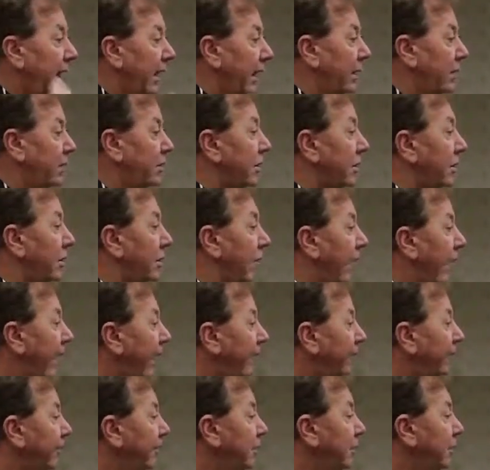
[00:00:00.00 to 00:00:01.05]
And so
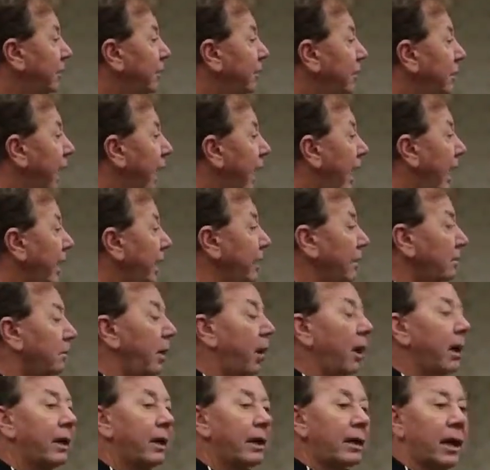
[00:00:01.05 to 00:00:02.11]
after you die, your
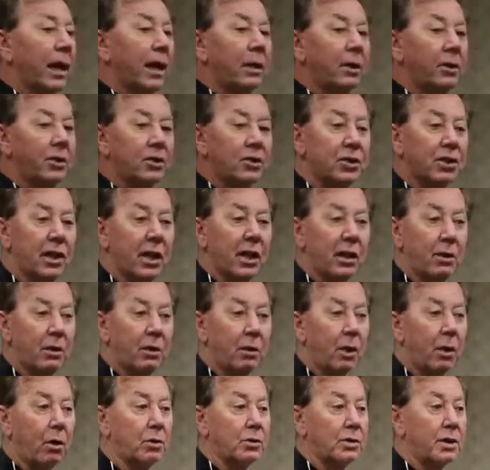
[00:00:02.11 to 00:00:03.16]
body dies, your skin
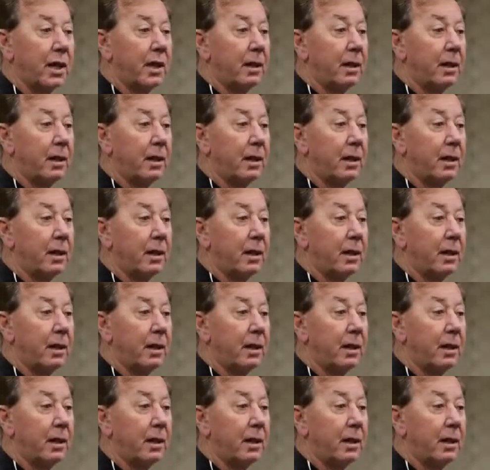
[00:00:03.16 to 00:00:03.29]
grows.